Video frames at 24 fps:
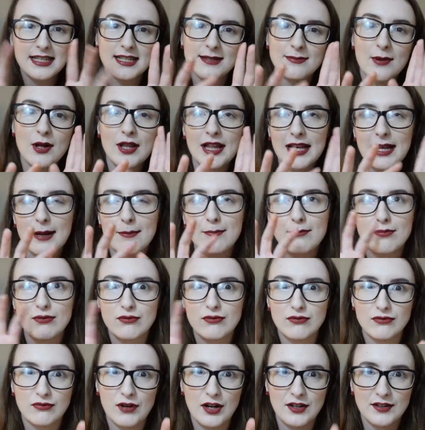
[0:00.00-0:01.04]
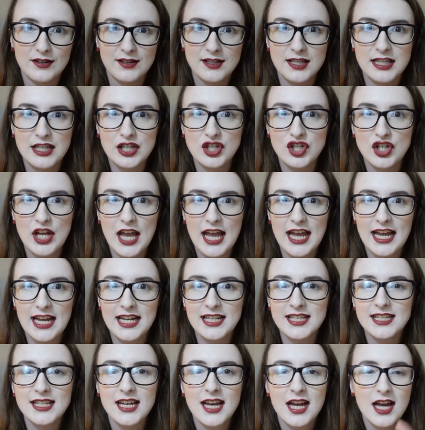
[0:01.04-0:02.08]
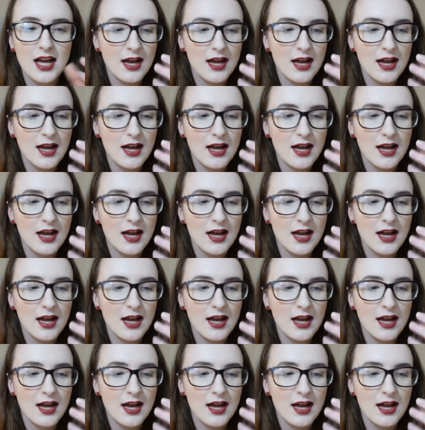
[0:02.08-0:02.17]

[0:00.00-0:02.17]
It's more like a bronzy shade,